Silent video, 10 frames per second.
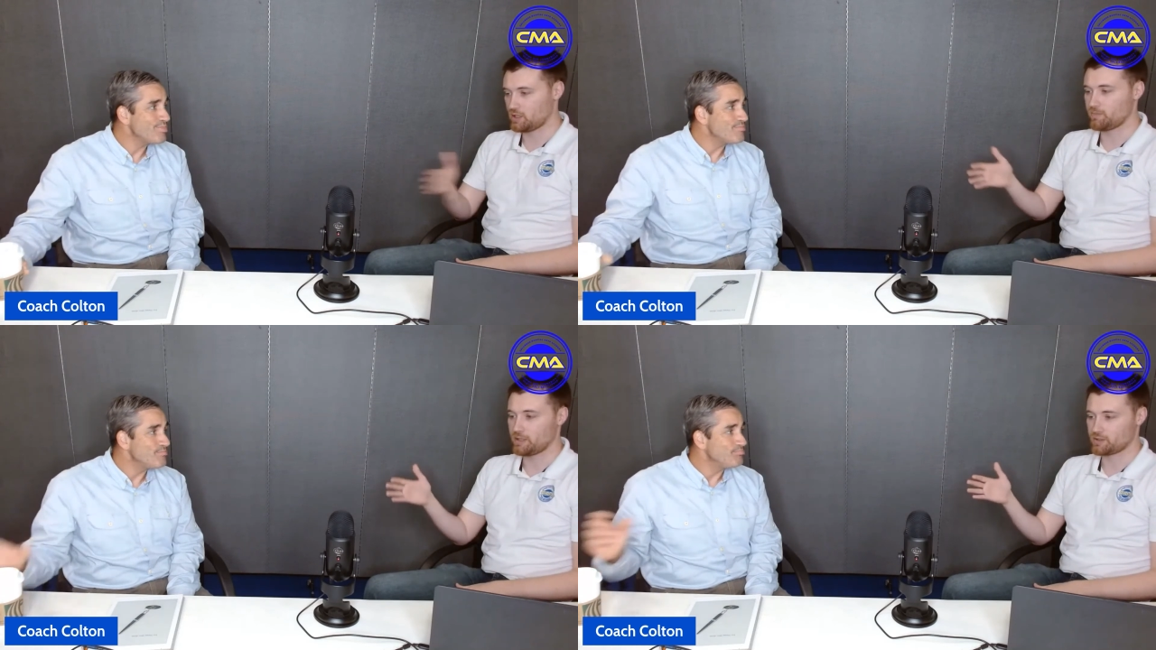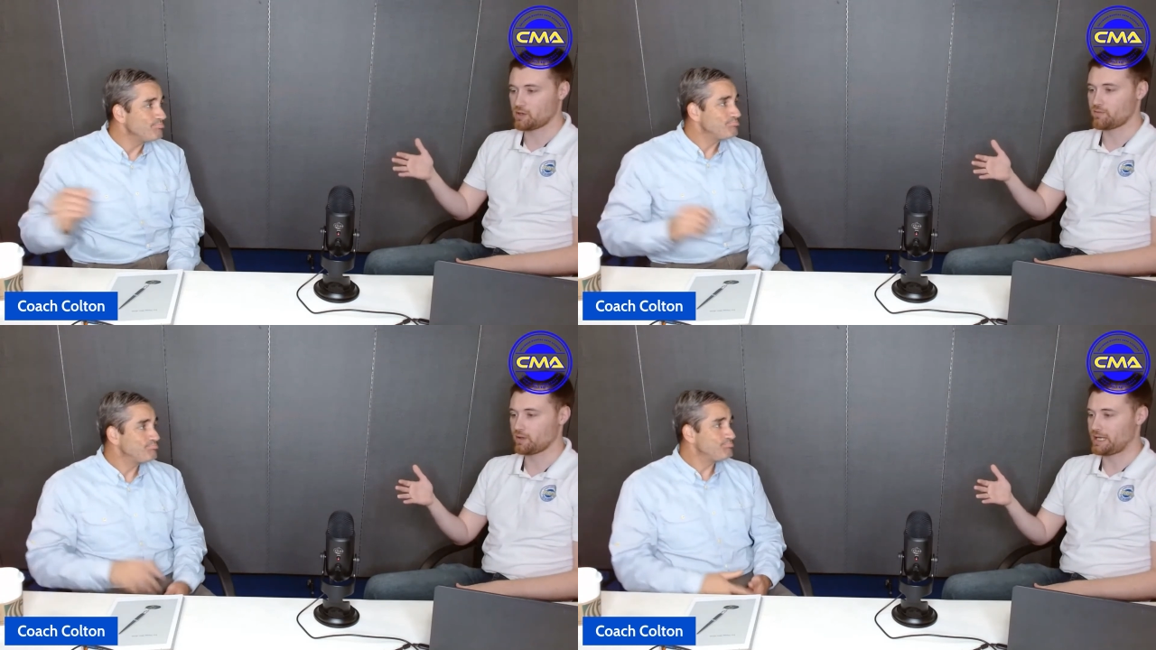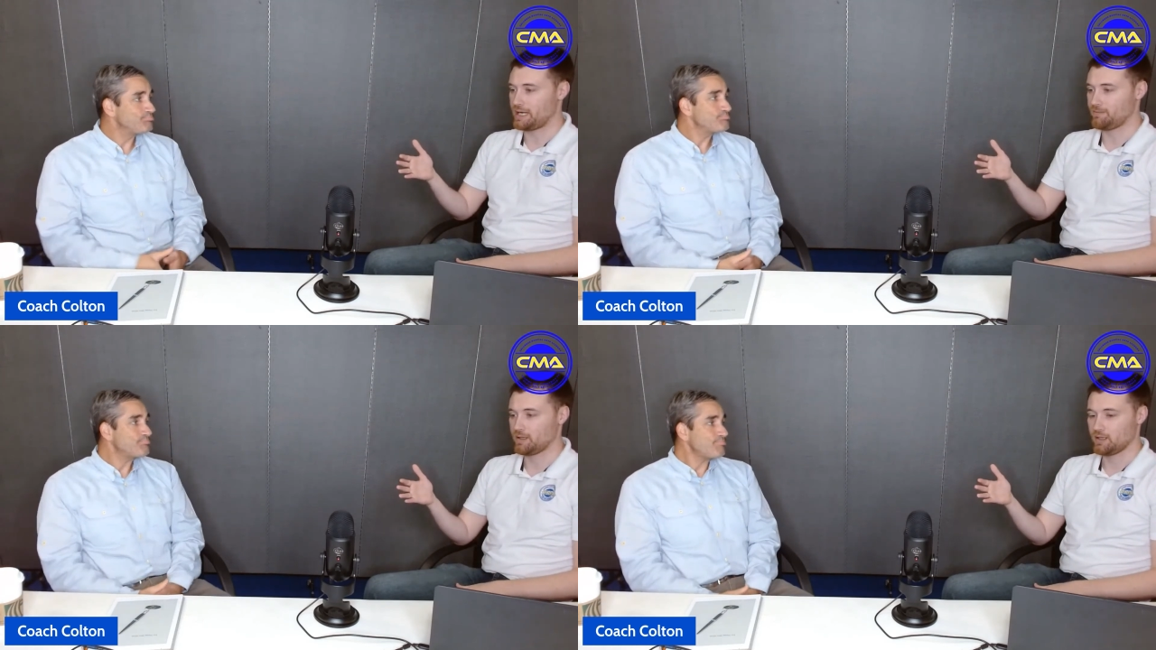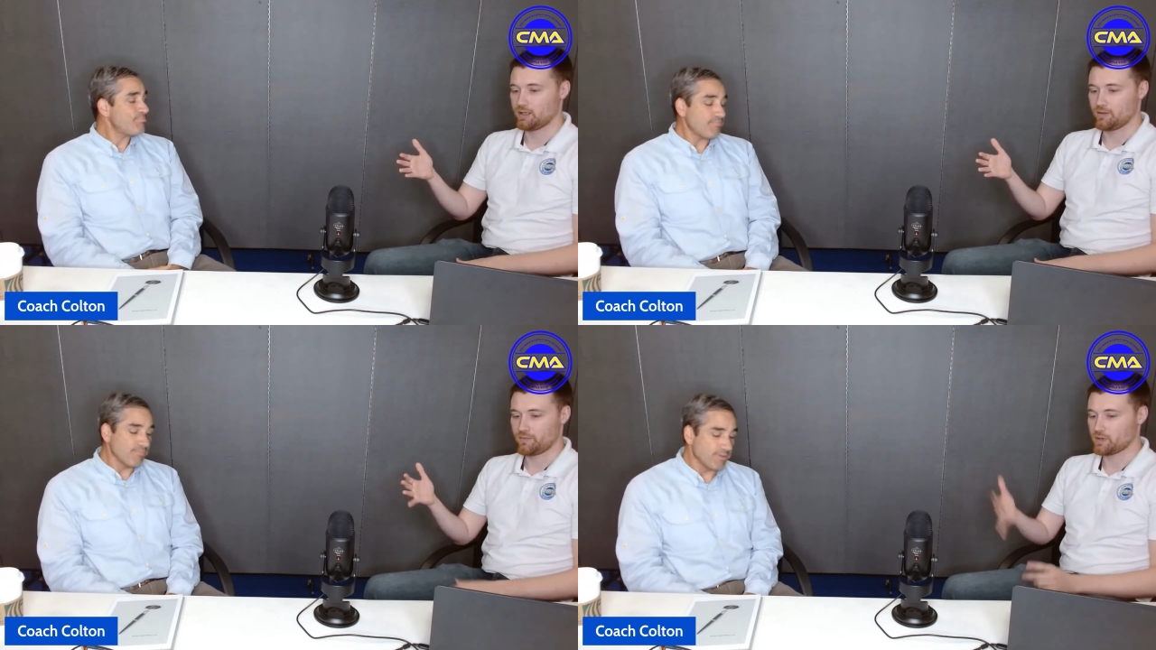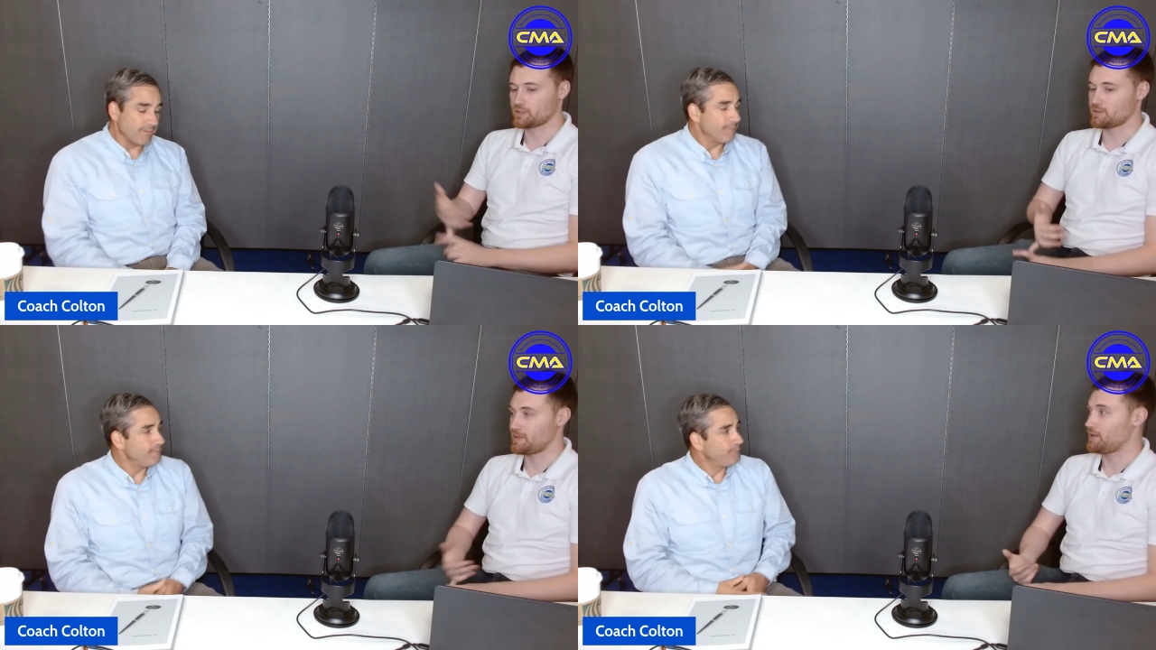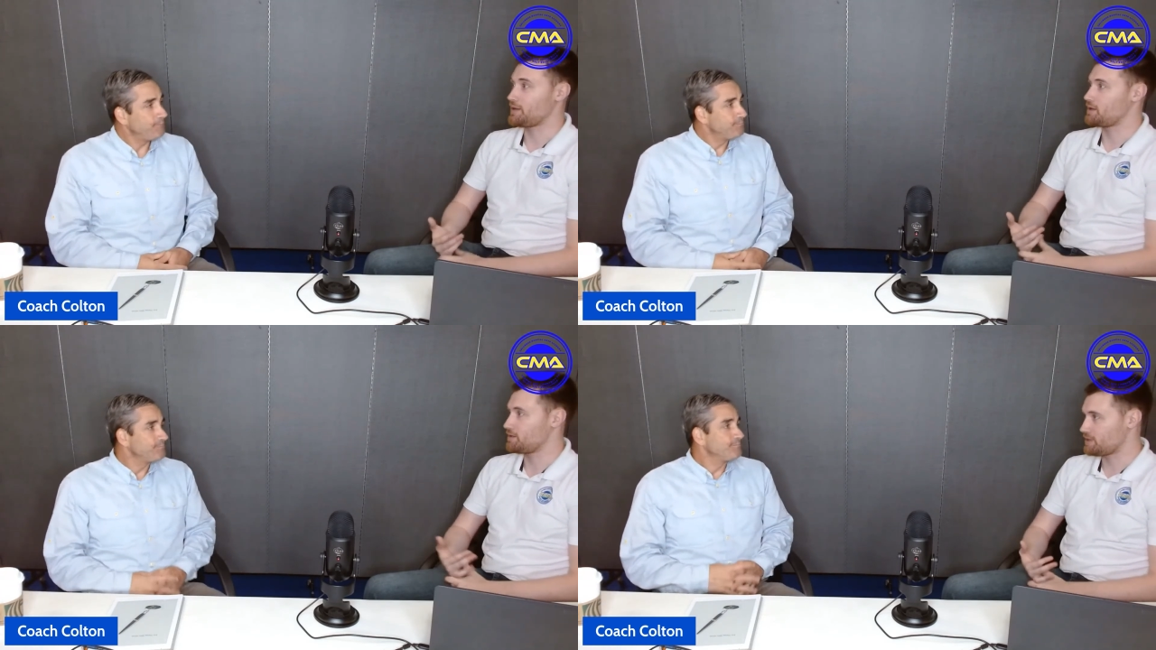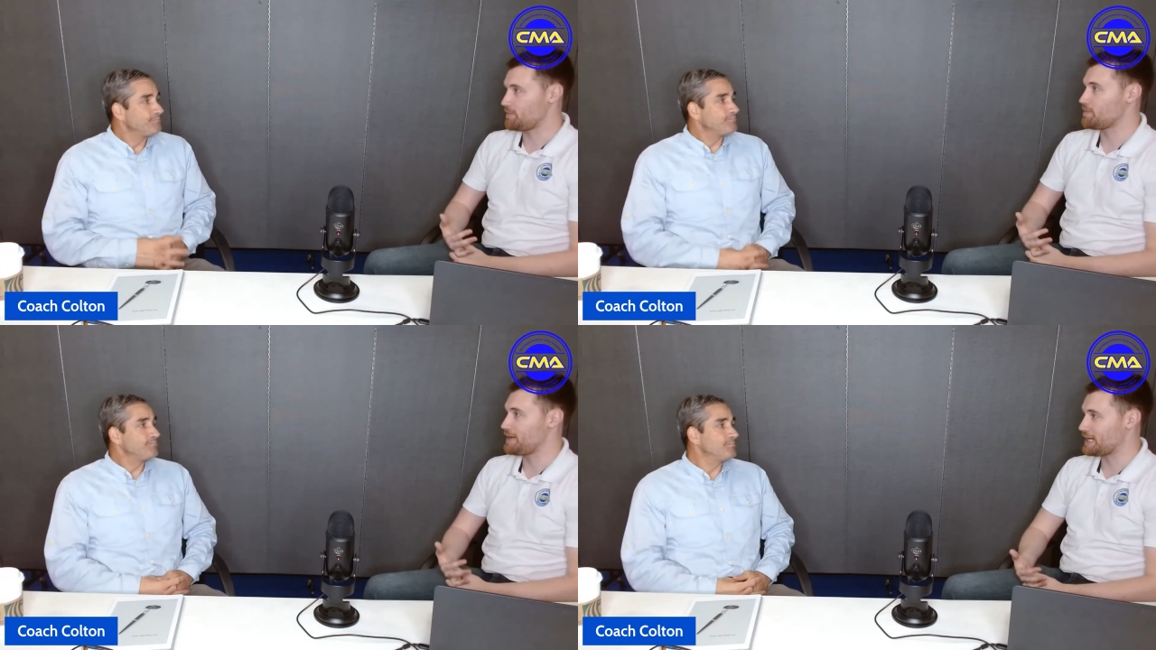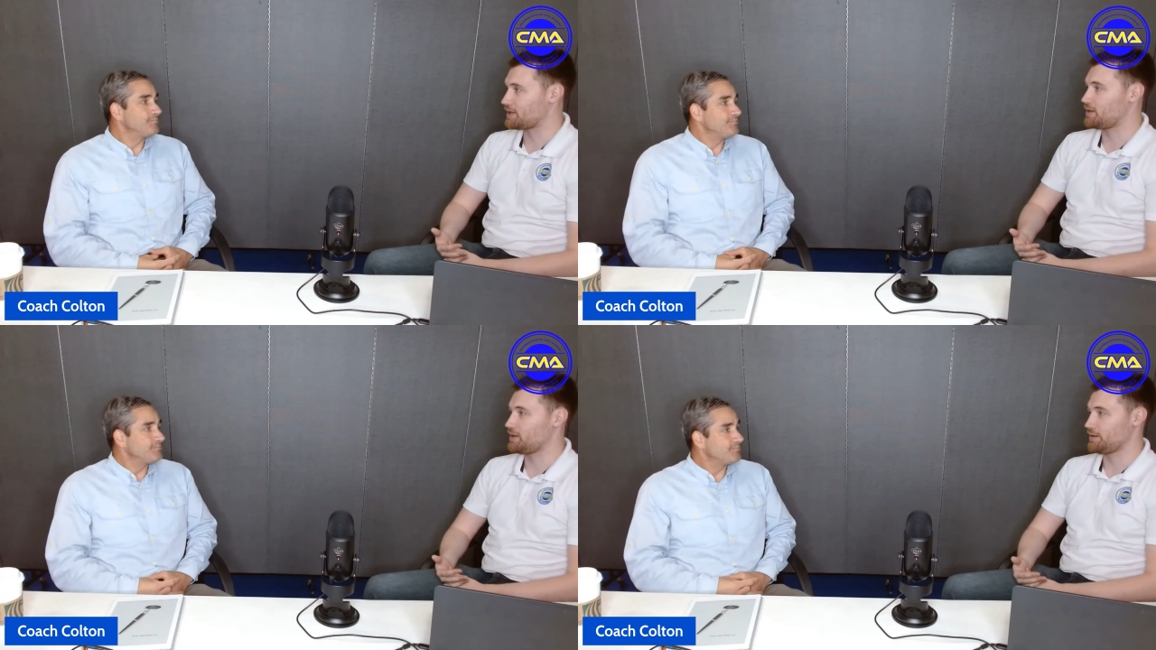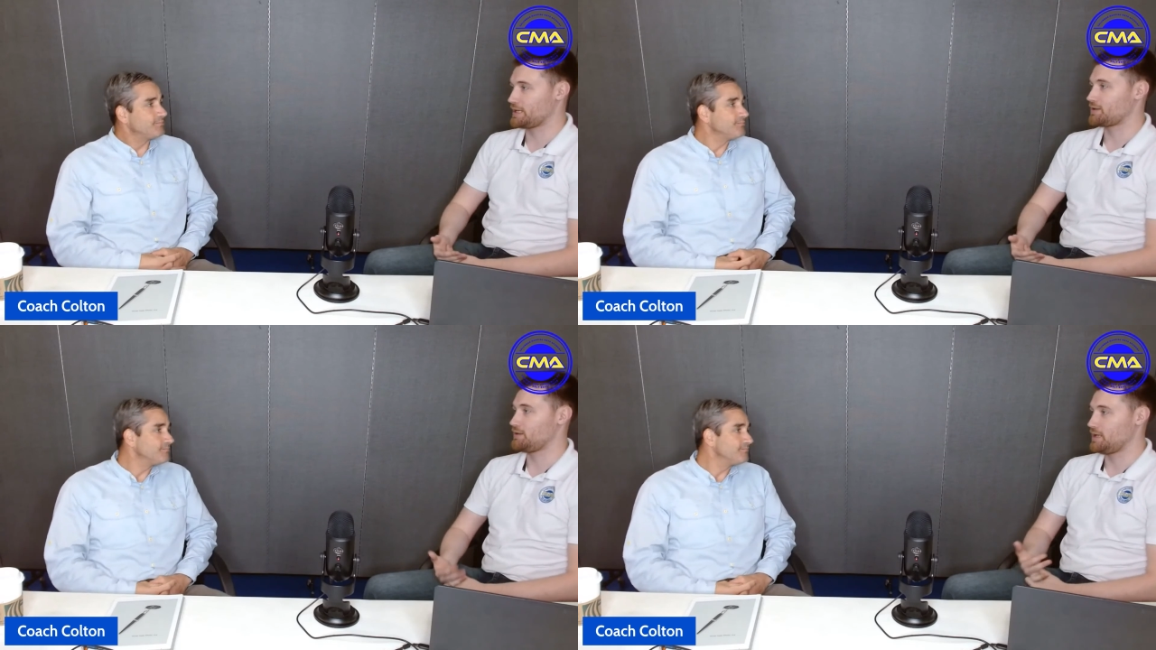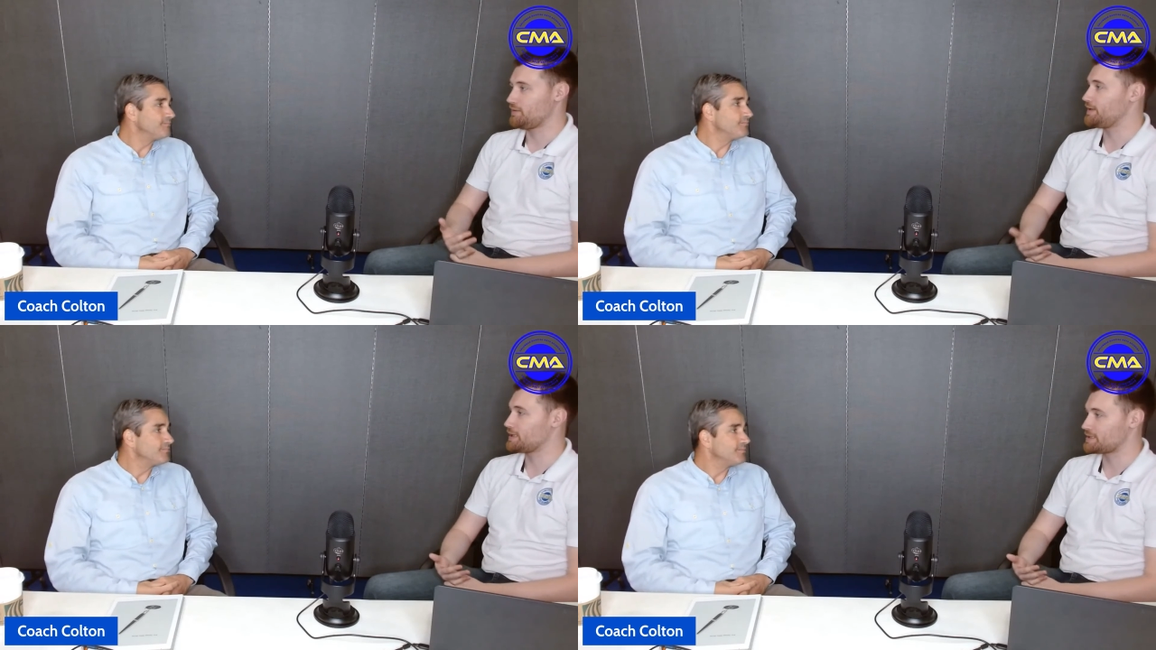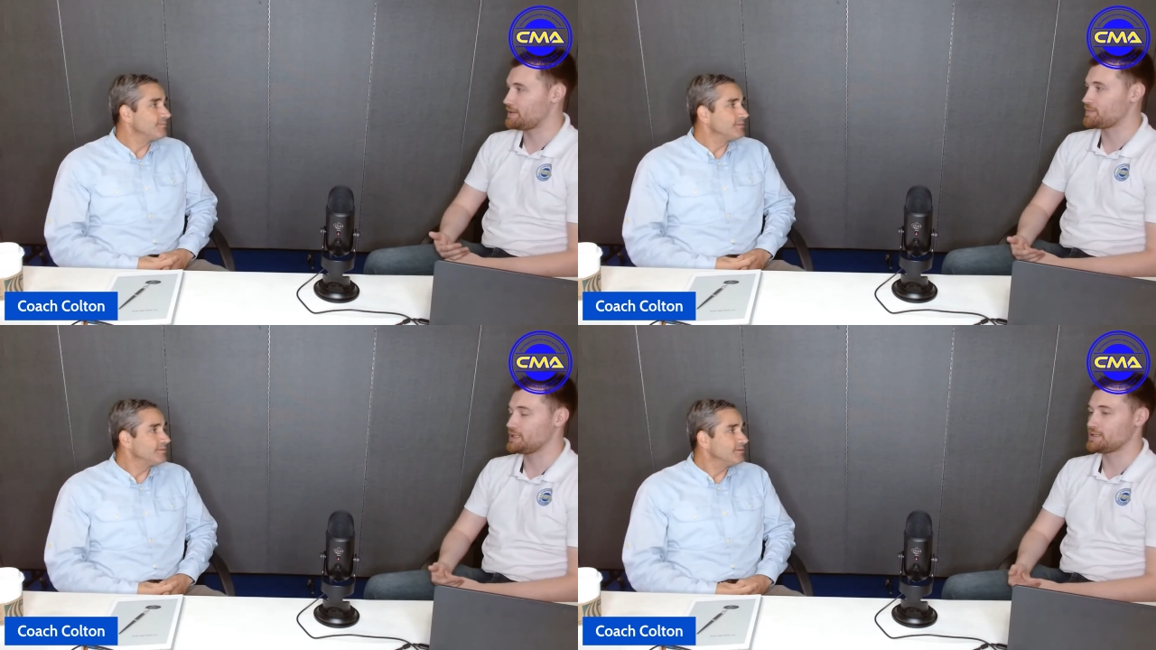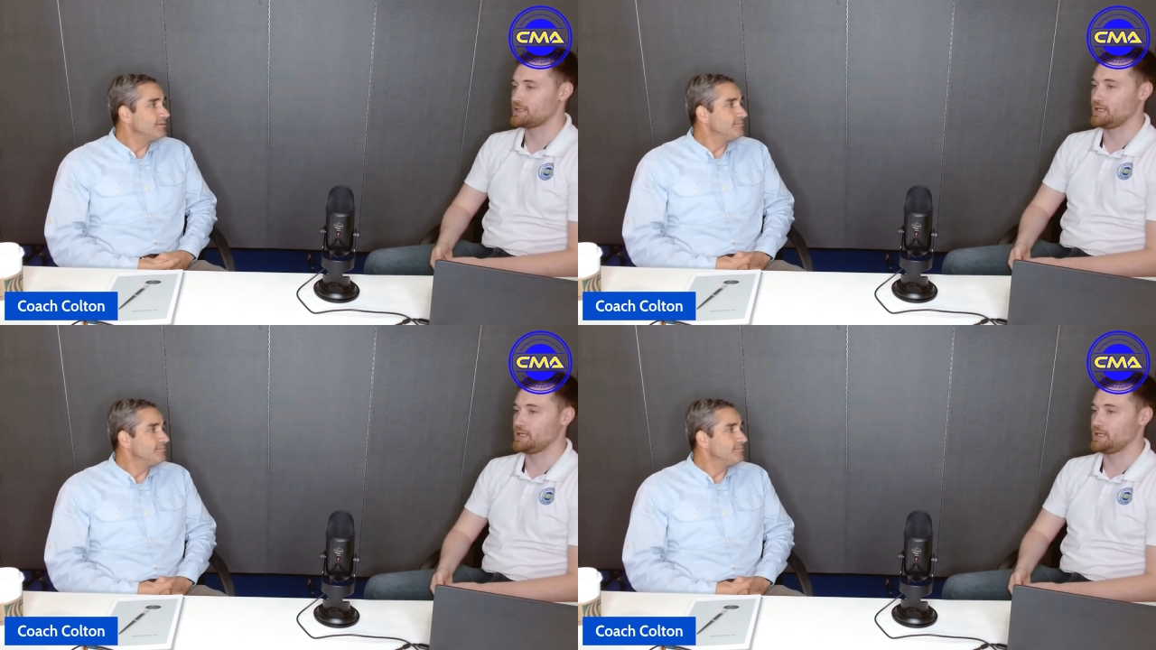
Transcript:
Speaker 1: much overlap. First, about doubling back on like the love and acceptance,